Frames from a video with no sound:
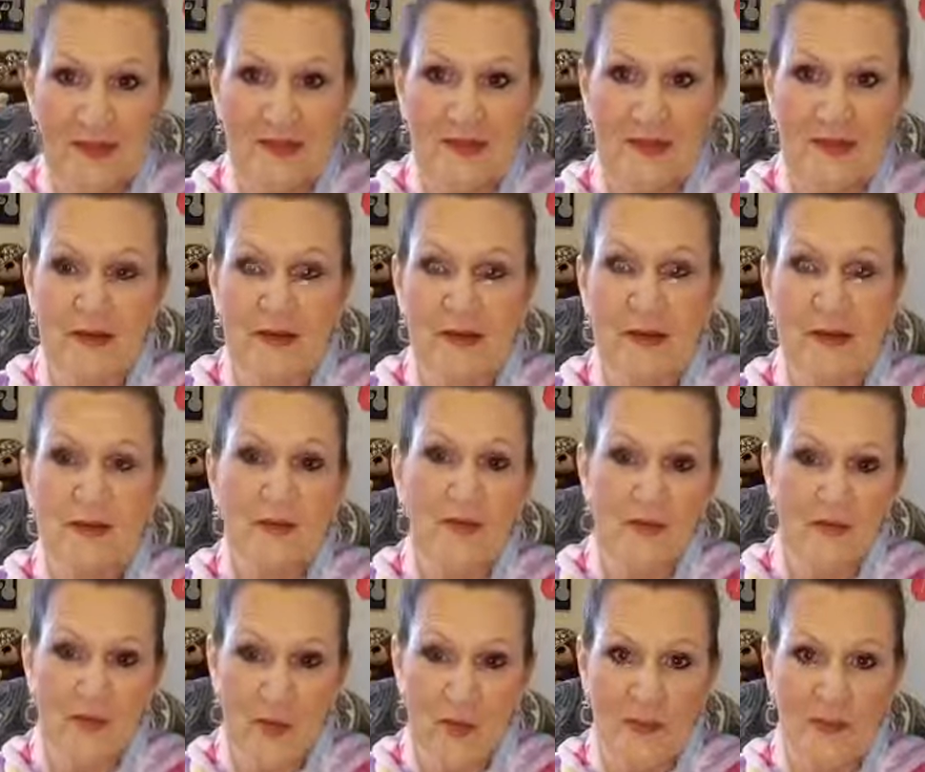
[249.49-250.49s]
in
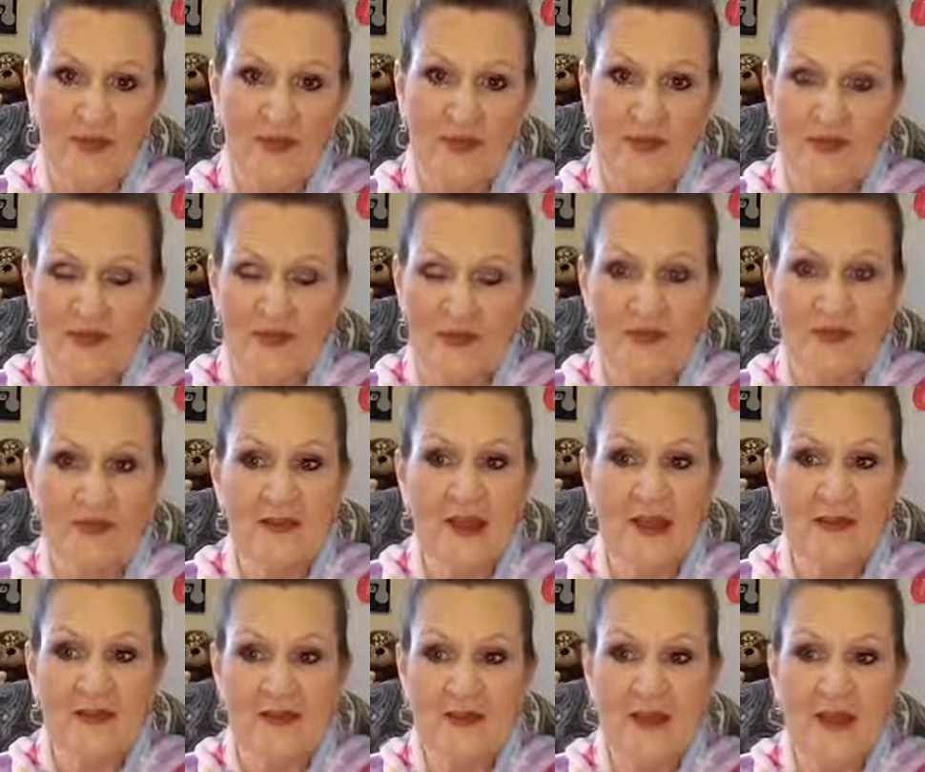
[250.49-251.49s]
performance and
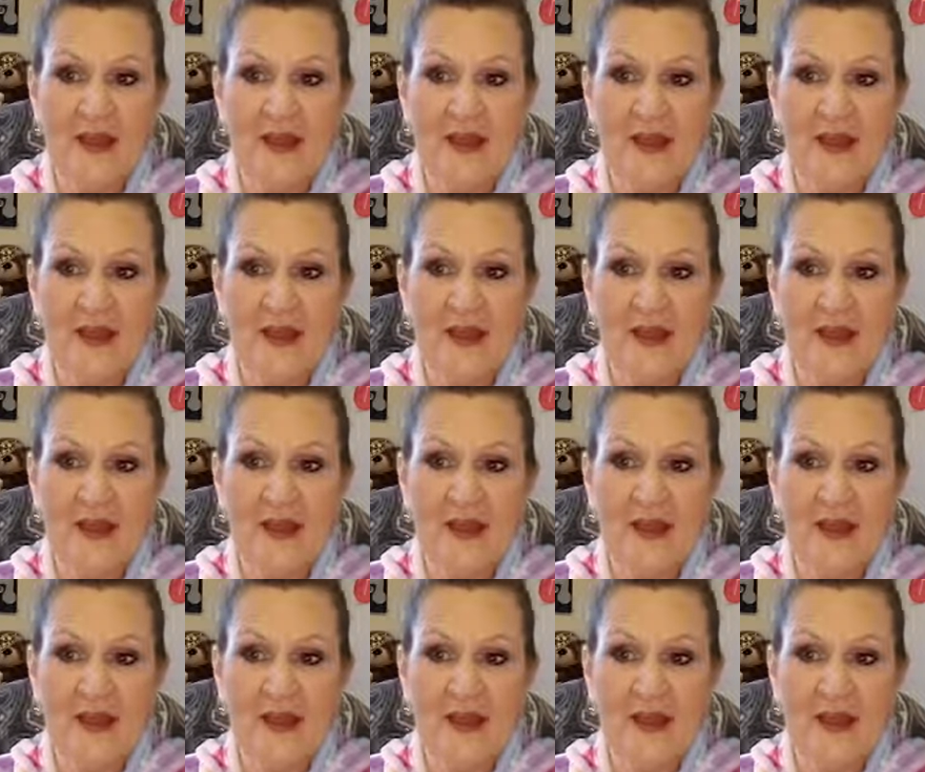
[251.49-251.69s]
success